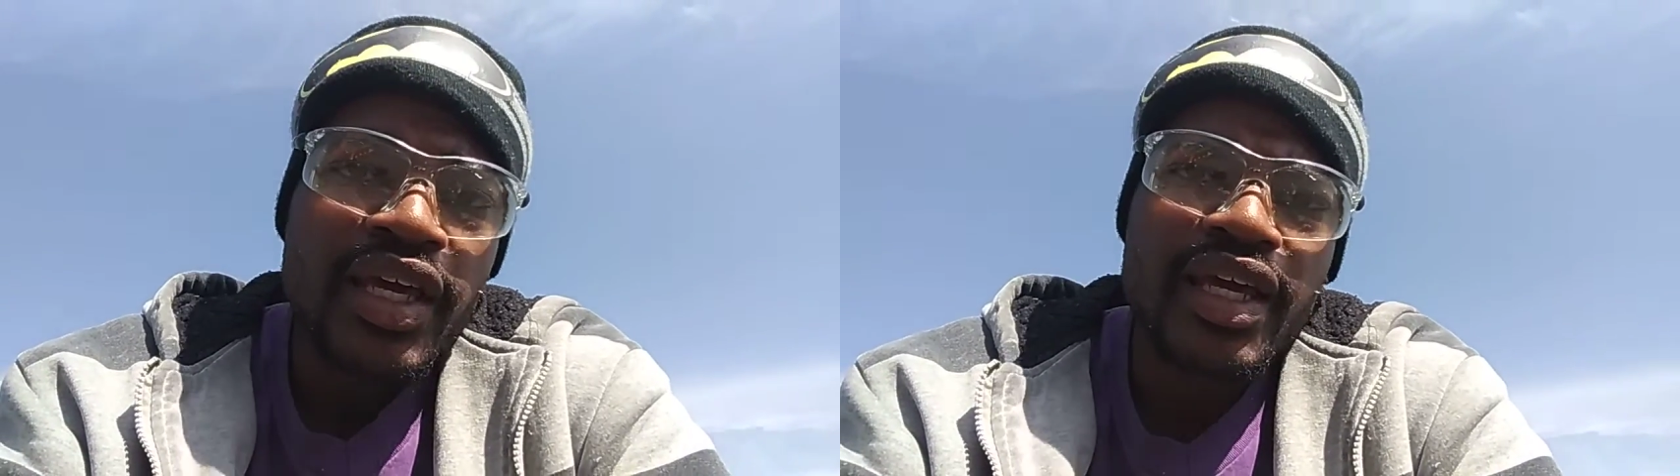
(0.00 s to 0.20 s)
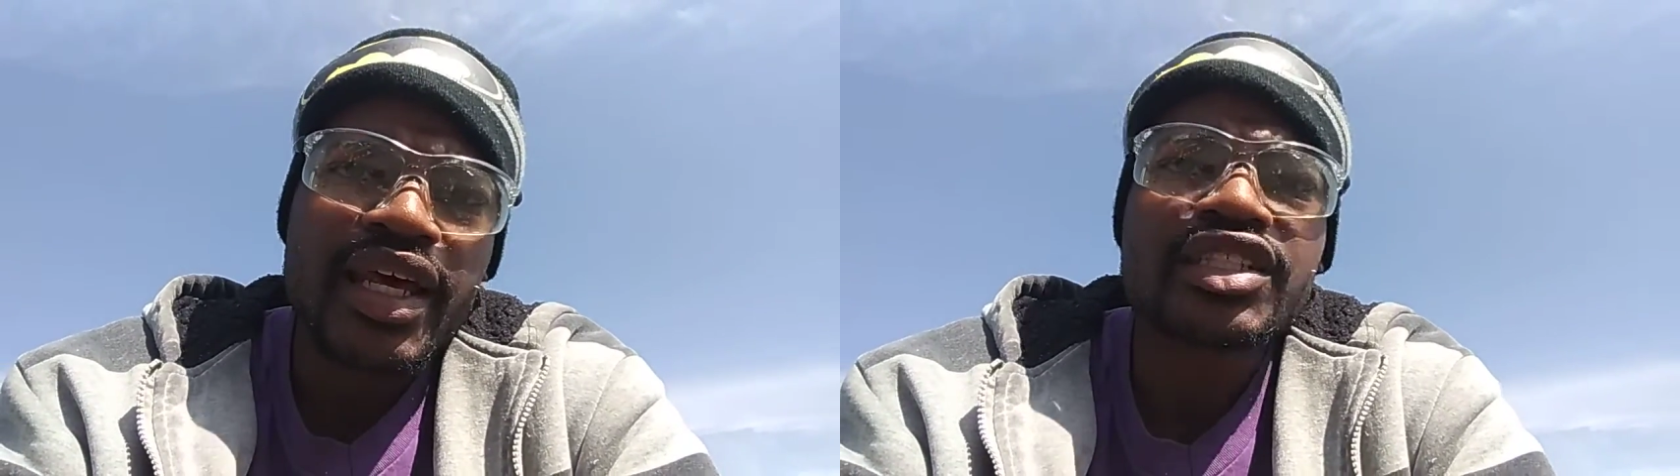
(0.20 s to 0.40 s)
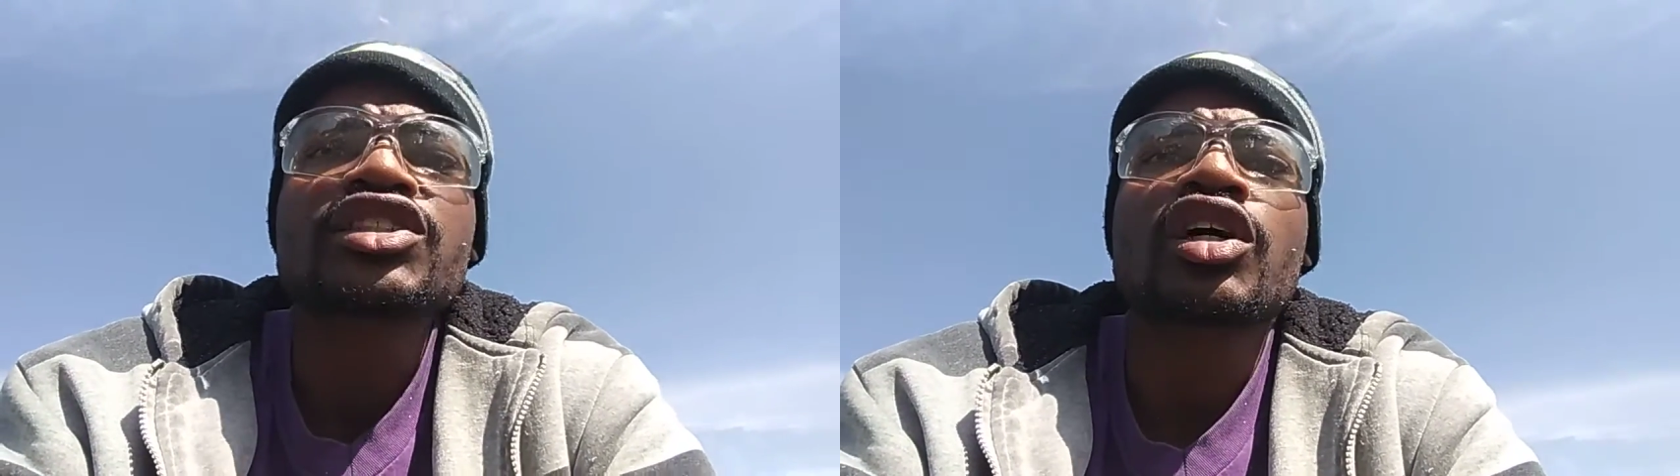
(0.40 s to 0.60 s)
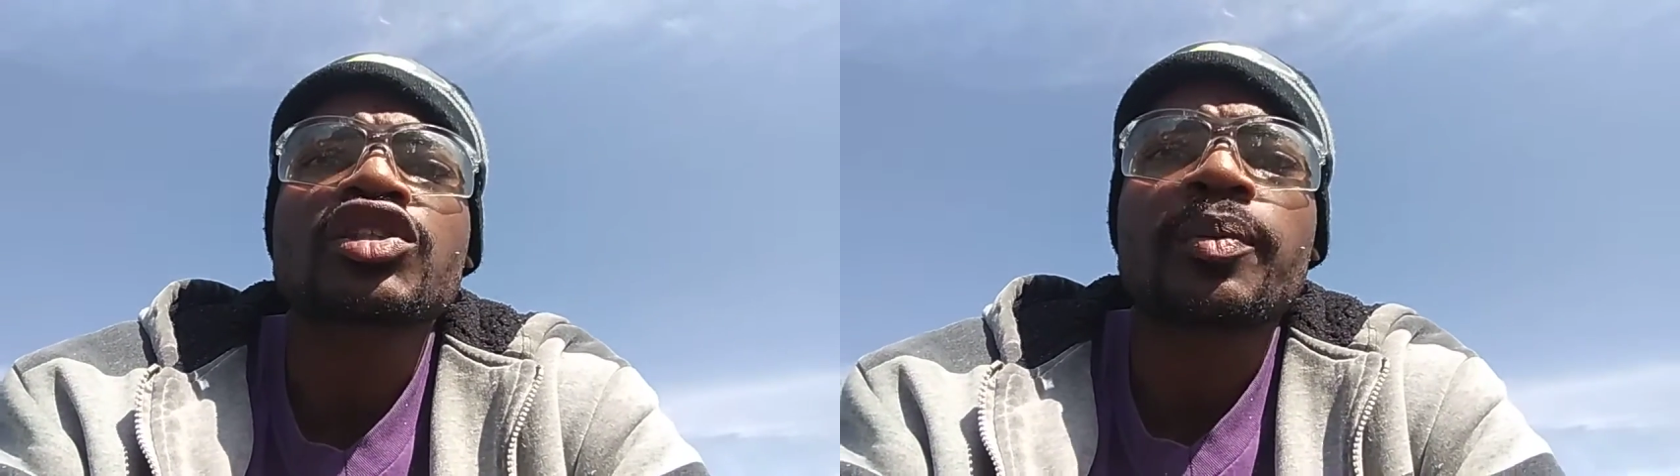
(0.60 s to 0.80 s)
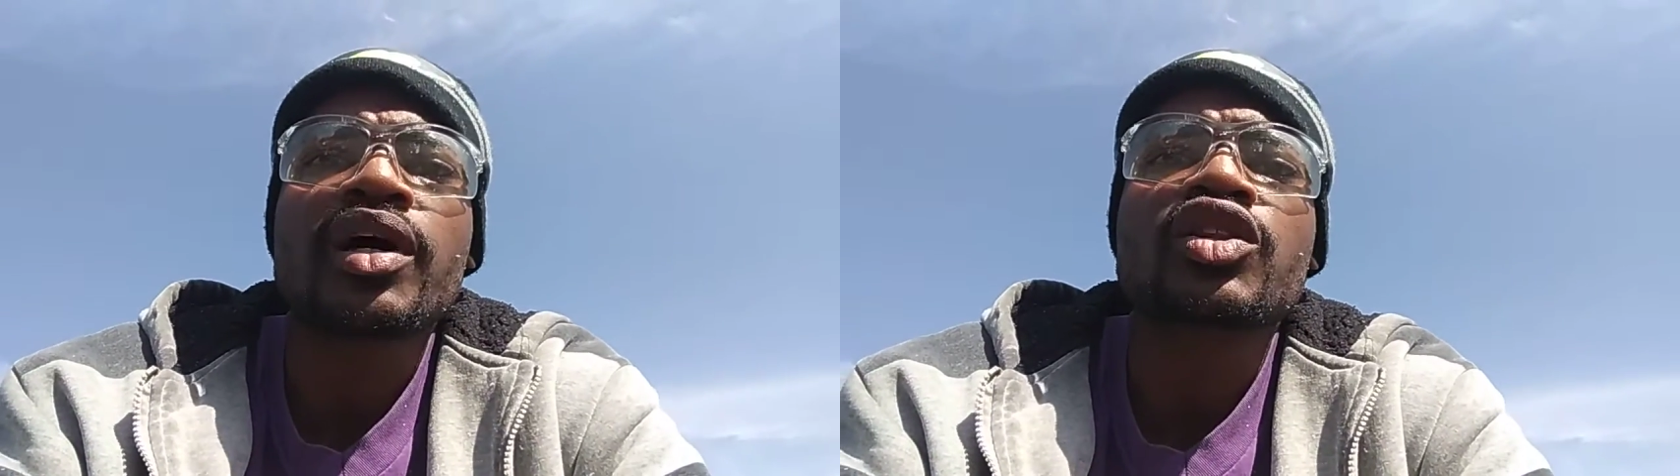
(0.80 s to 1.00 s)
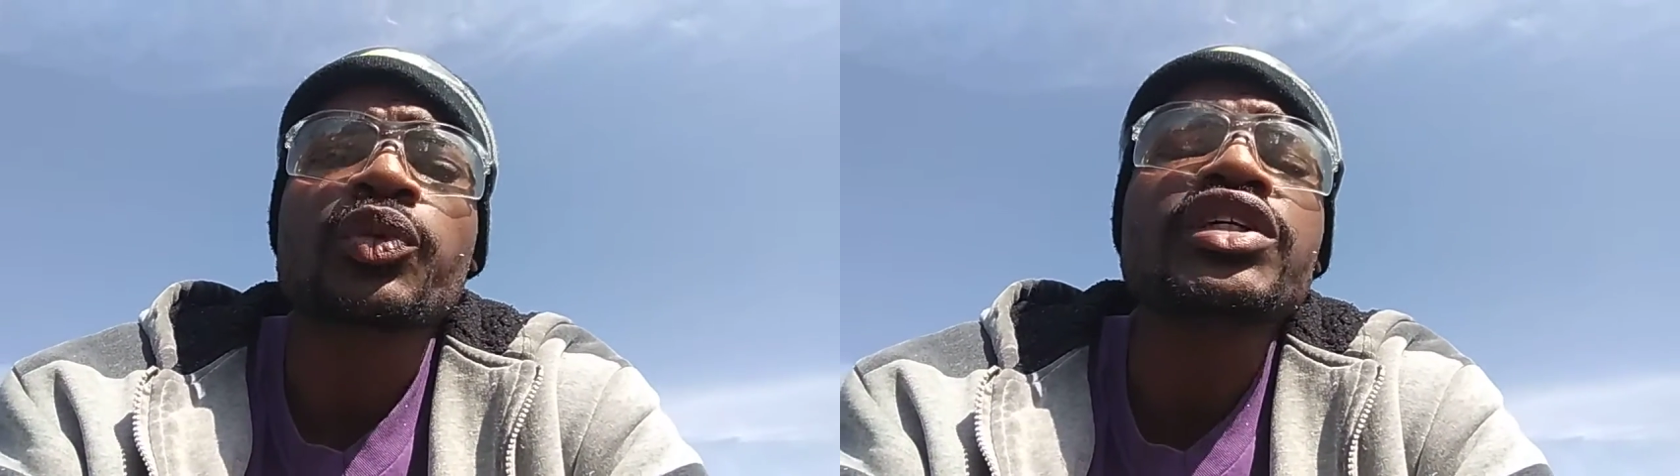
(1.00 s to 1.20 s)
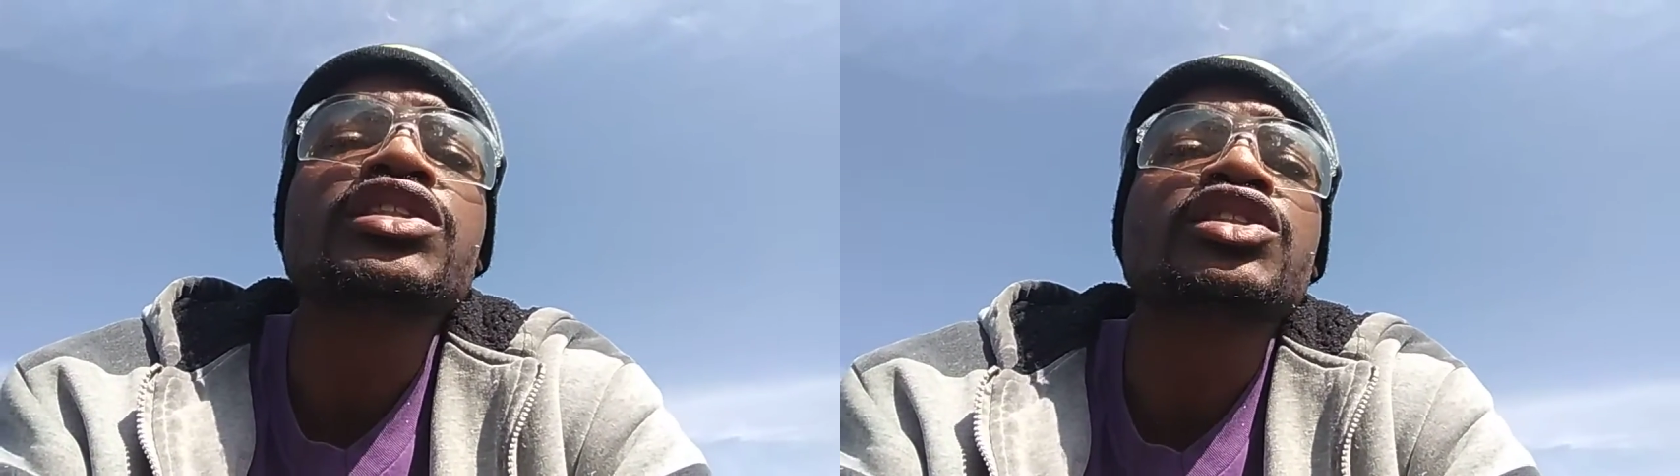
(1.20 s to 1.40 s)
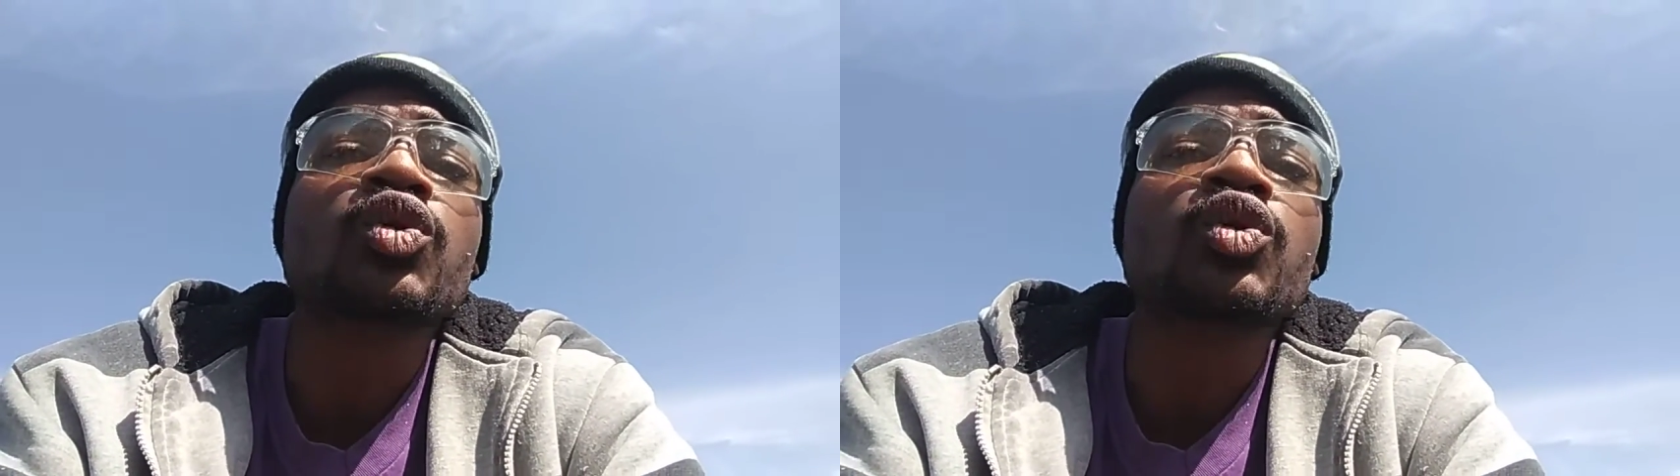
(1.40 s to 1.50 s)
It actually talks about the reasons